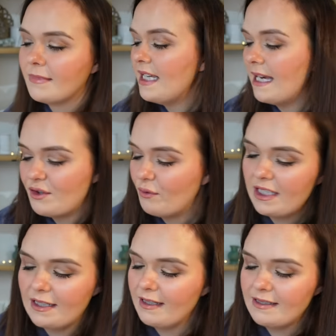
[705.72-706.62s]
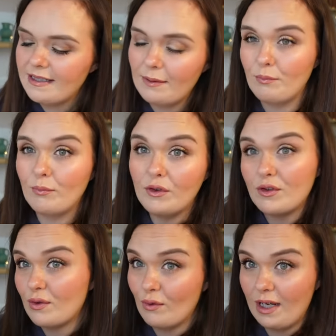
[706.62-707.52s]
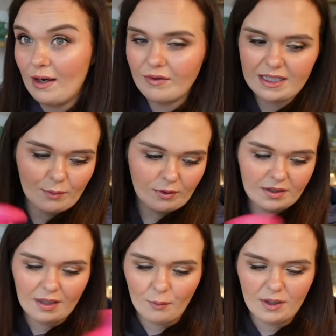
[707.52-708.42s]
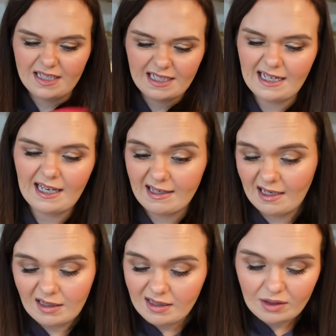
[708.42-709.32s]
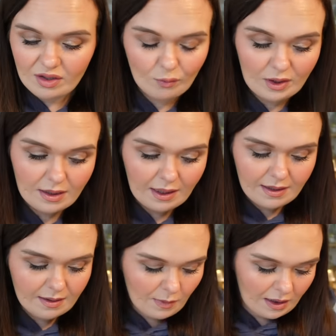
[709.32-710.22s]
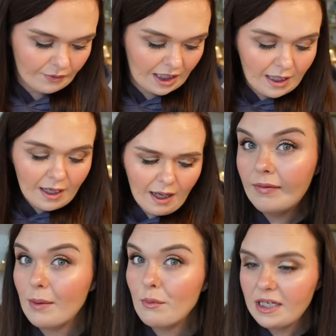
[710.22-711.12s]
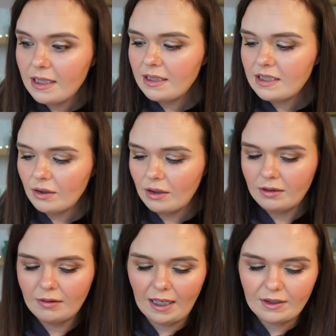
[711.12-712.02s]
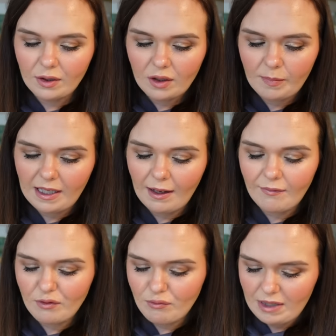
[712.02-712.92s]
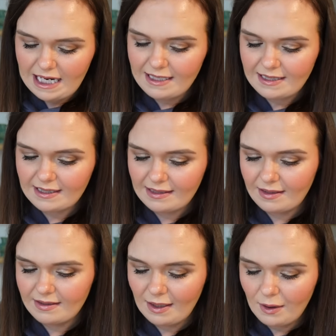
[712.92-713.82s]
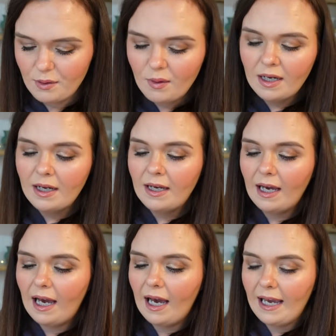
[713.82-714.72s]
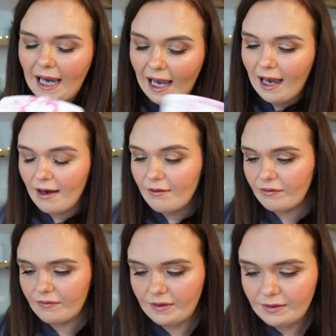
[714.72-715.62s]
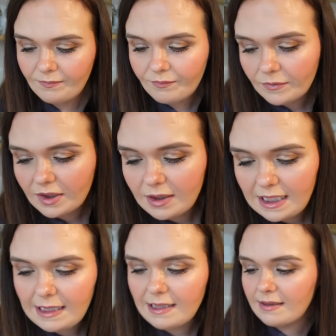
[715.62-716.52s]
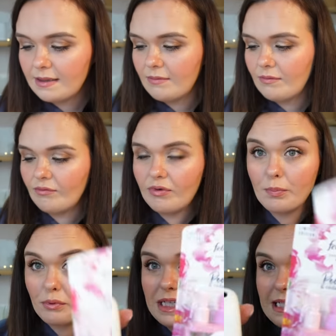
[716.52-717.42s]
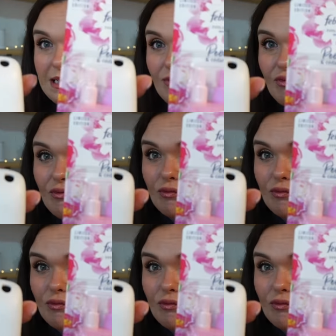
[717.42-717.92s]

yeah, it's really nice. Um, we just run out of this one, so I wanted to get it again because I just really like the smell of it. And then we're nearly done. I took a bit of a risk. So I have these Febreze